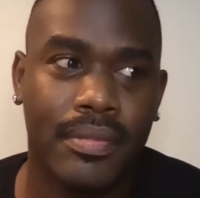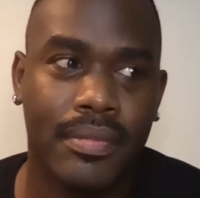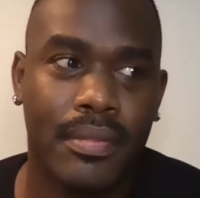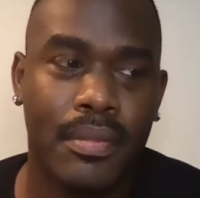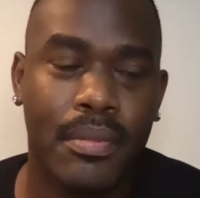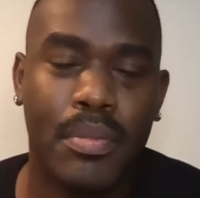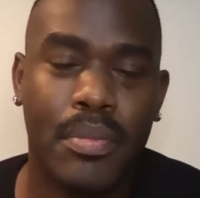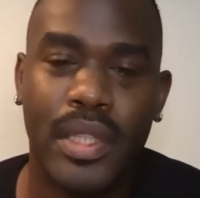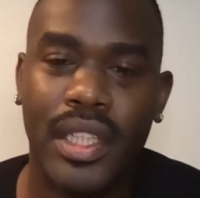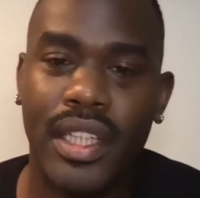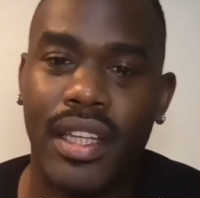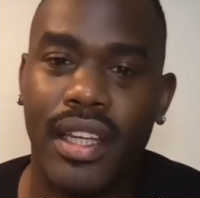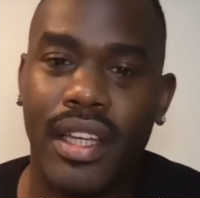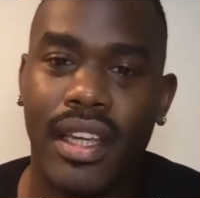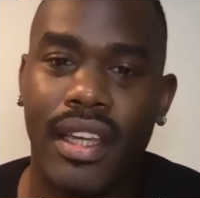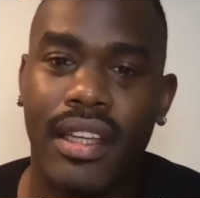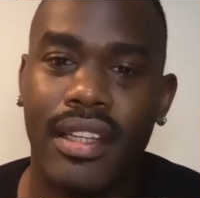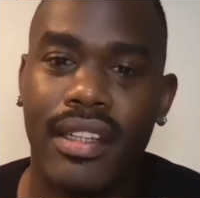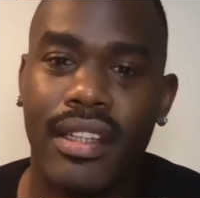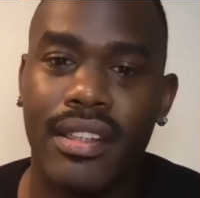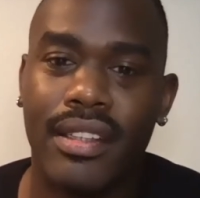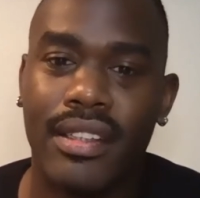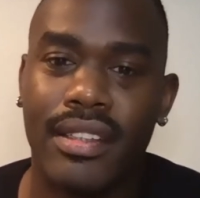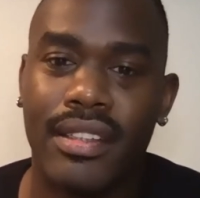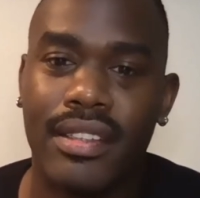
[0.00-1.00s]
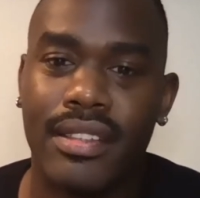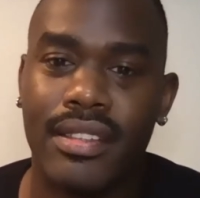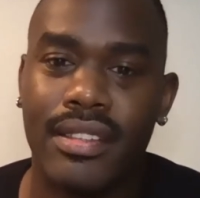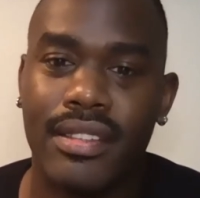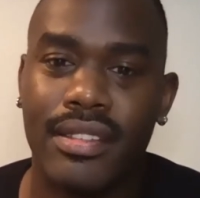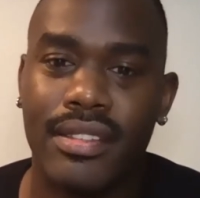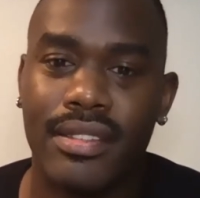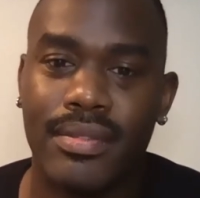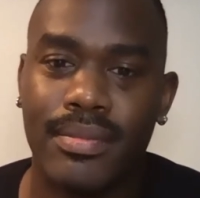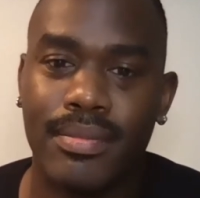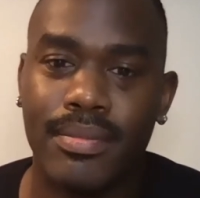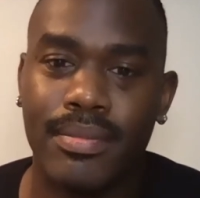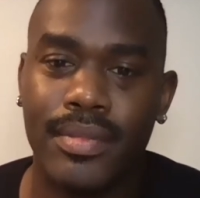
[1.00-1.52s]
being
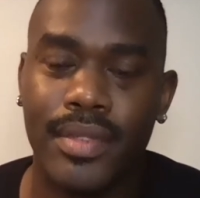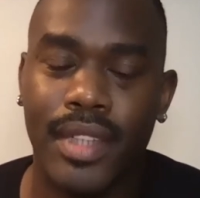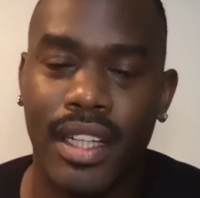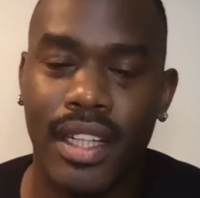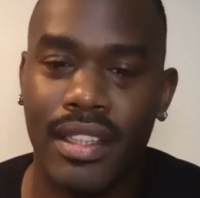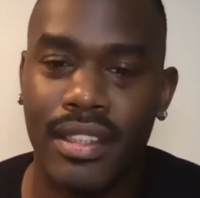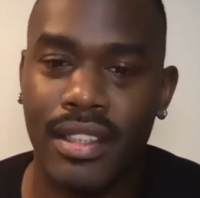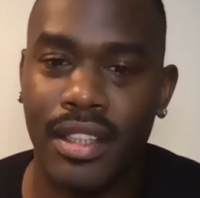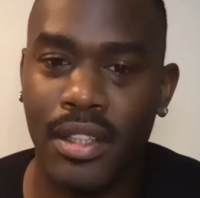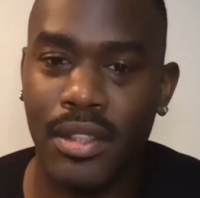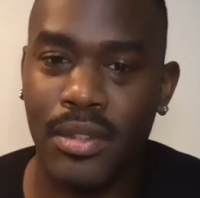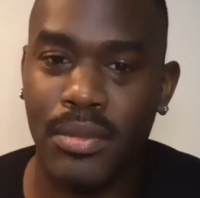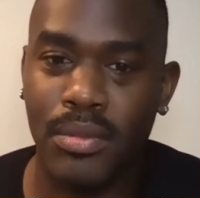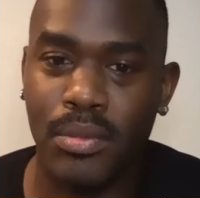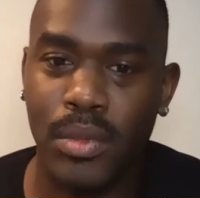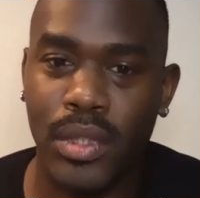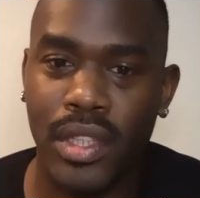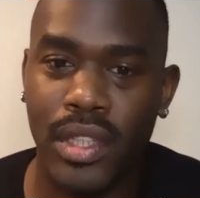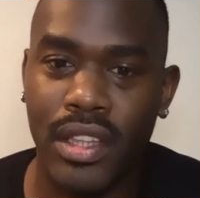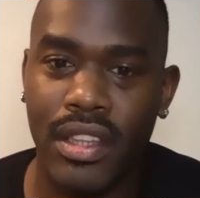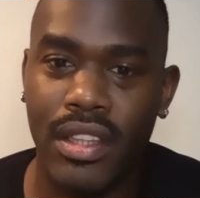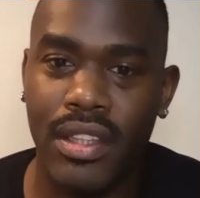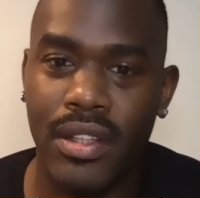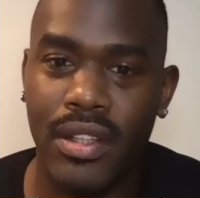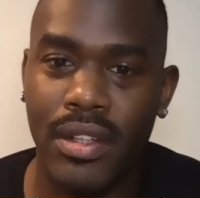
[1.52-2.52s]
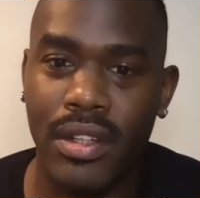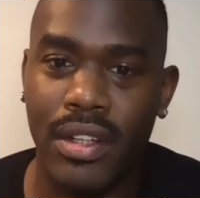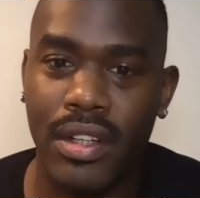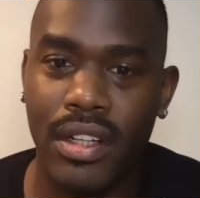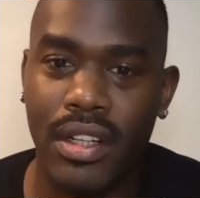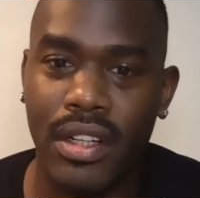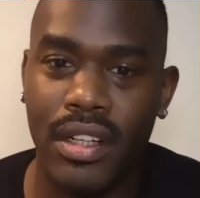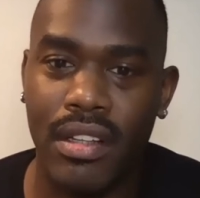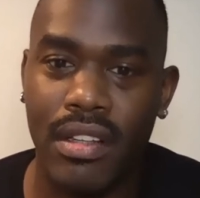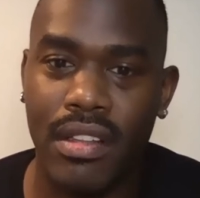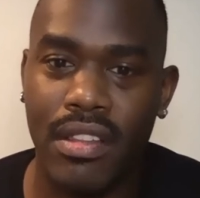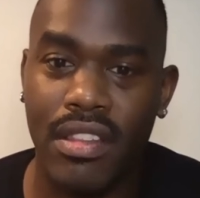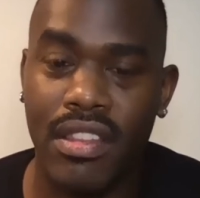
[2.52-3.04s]
alone with
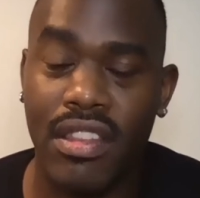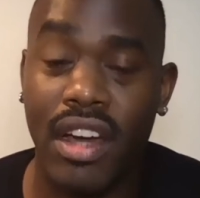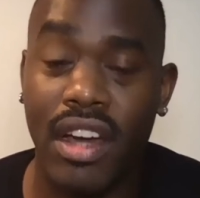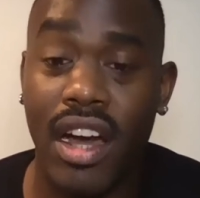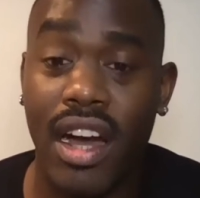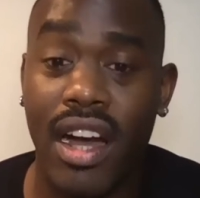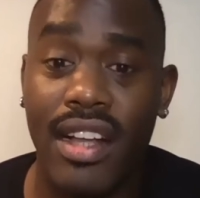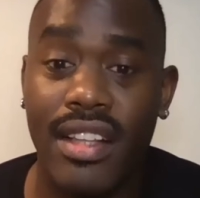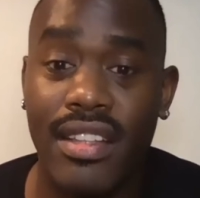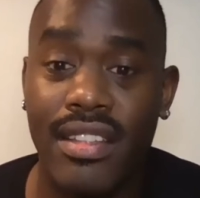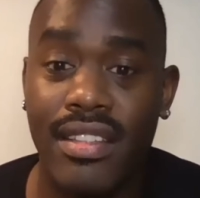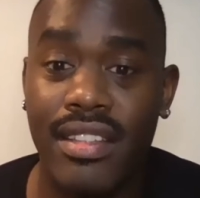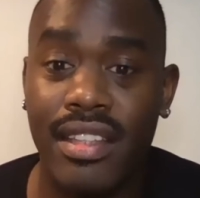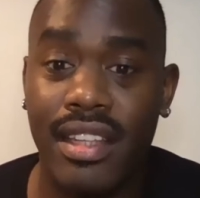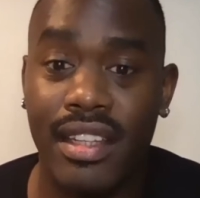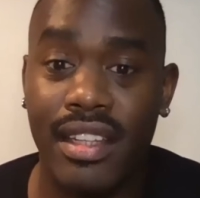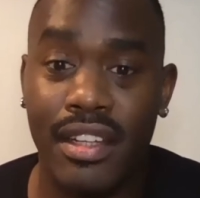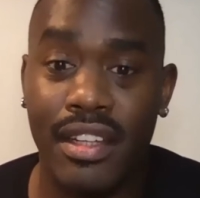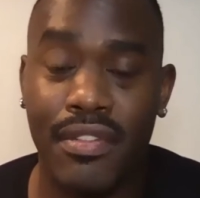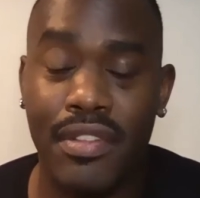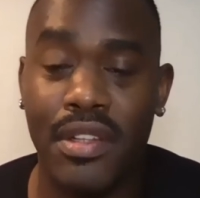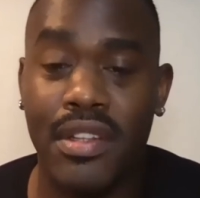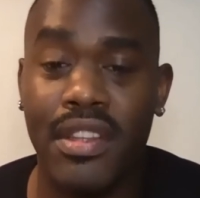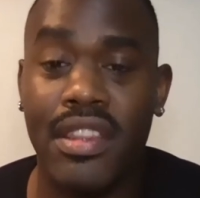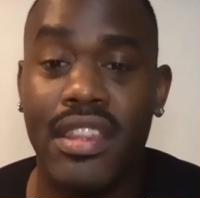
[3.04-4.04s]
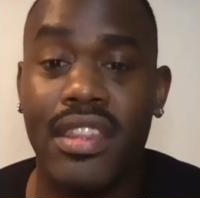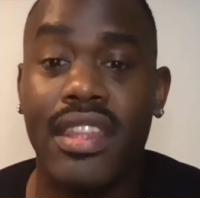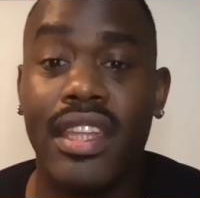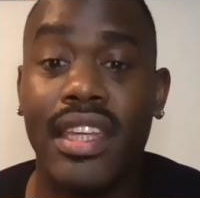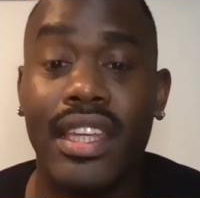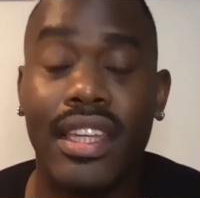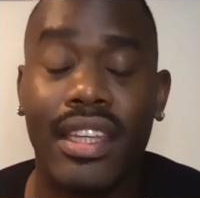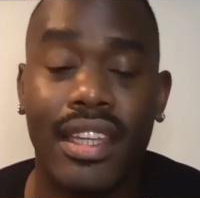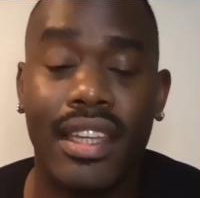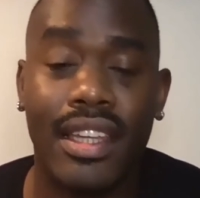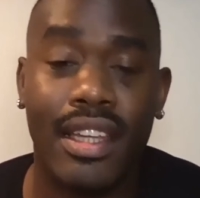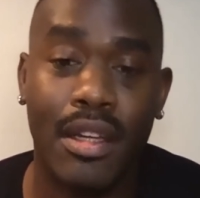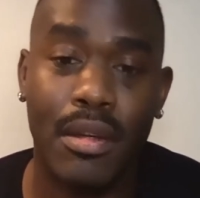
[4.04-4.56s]
your thoughts and if you're
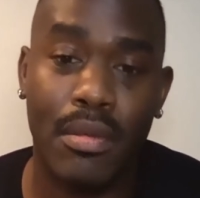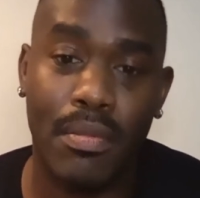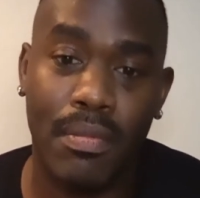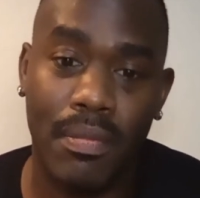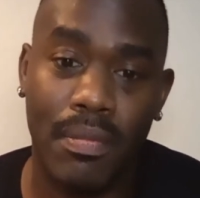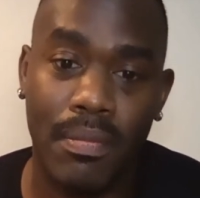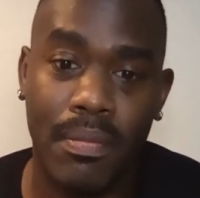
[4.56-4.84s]
thinking